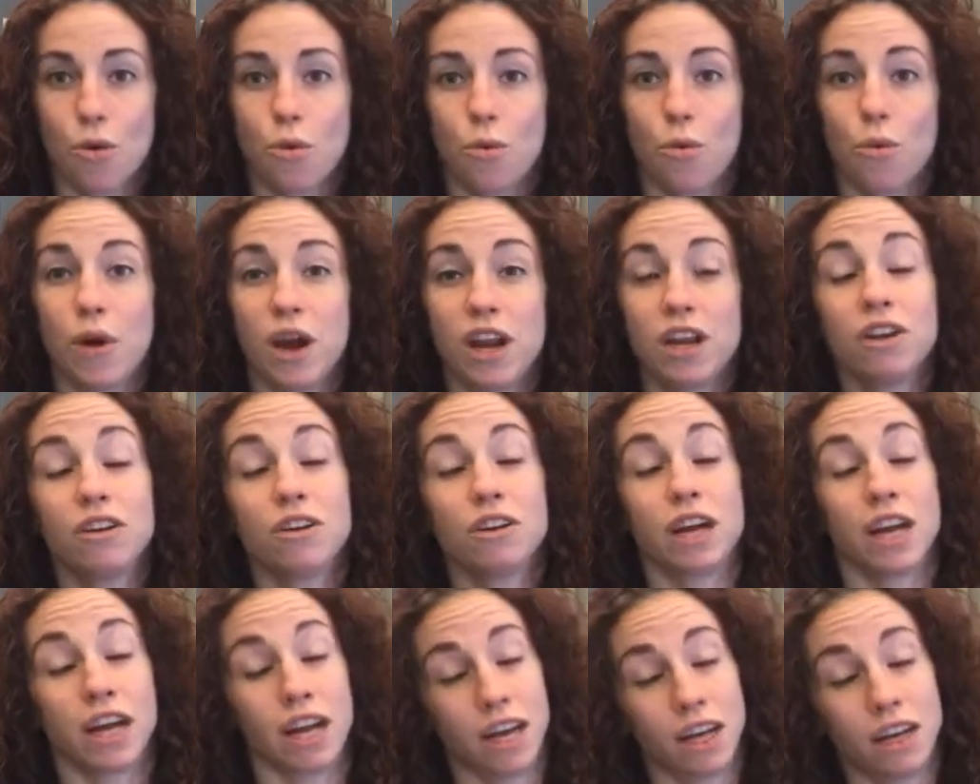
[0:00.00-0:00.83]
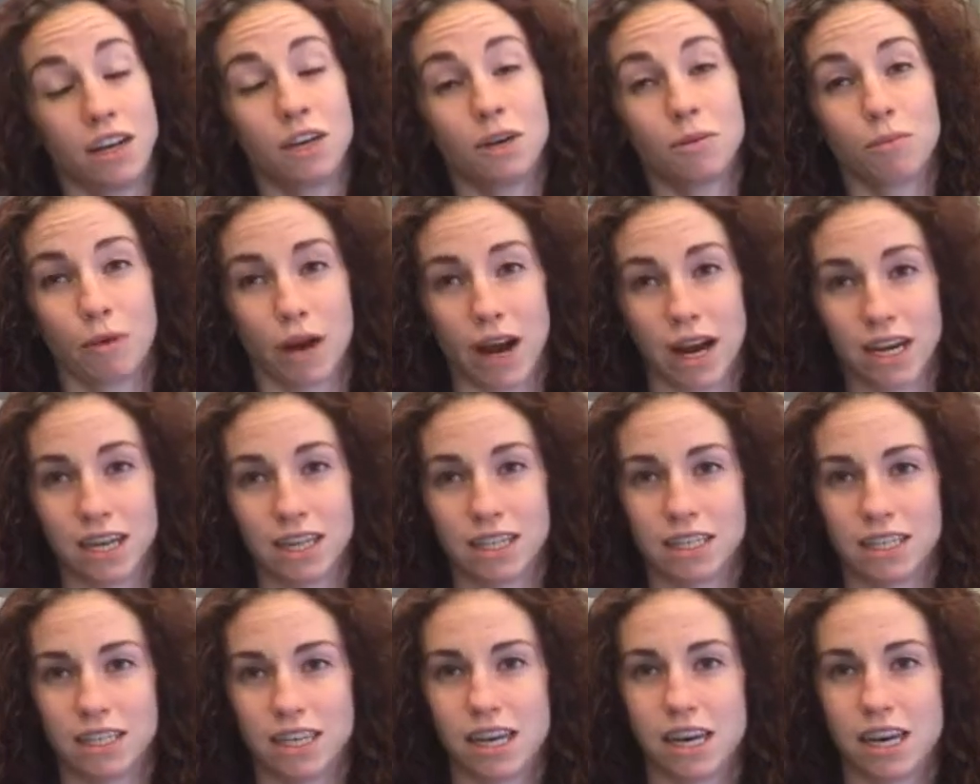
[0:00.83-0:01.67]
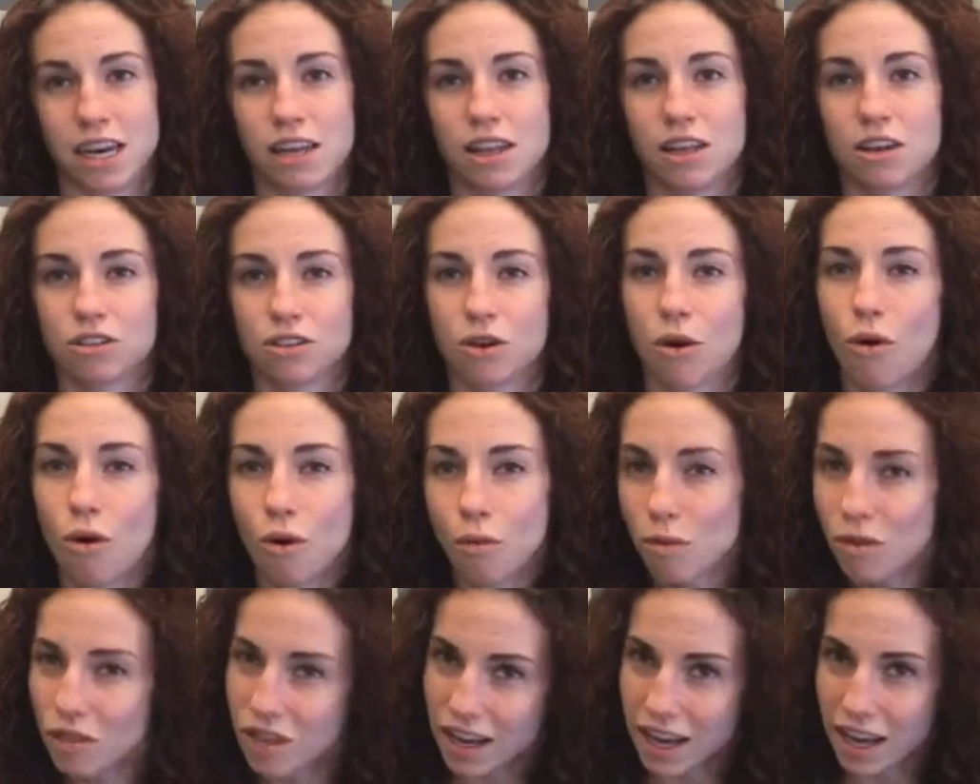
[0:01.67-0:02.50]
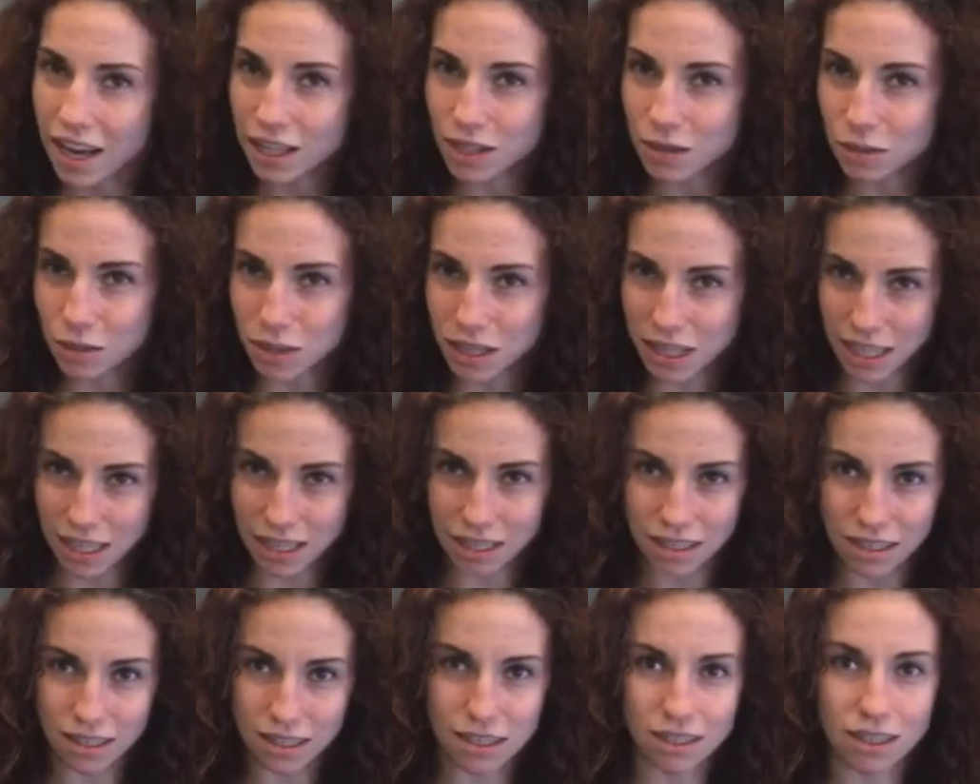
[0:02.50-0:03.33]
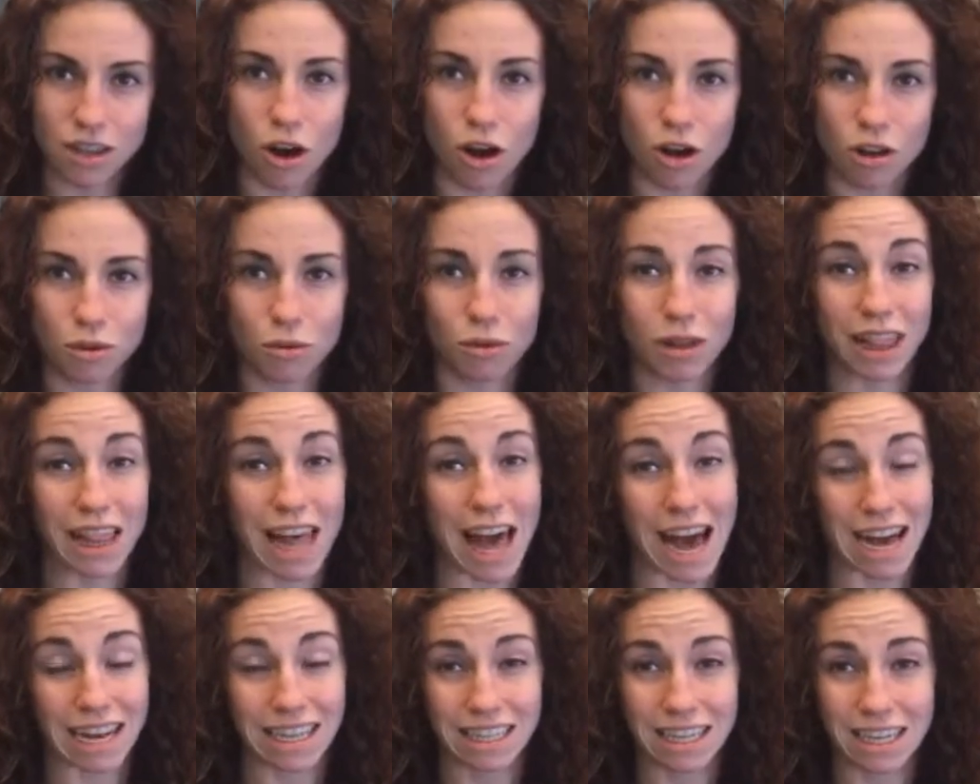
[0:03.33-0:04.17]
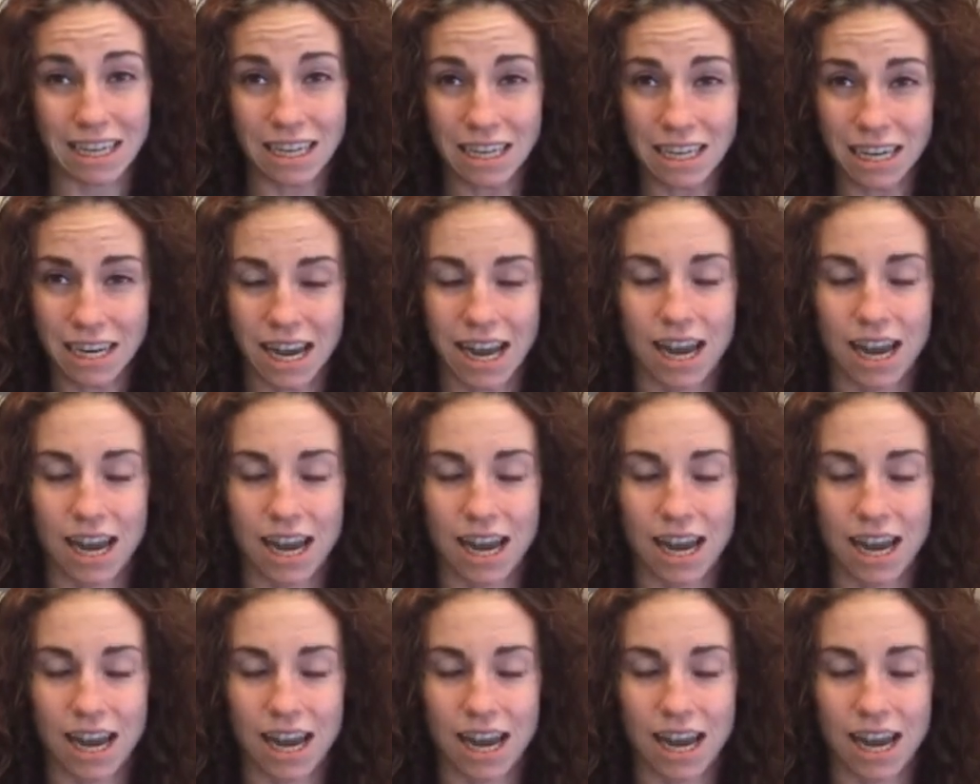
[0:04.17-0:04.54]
When you're in your pregnancy, there's a hormone that gets released called relaxin,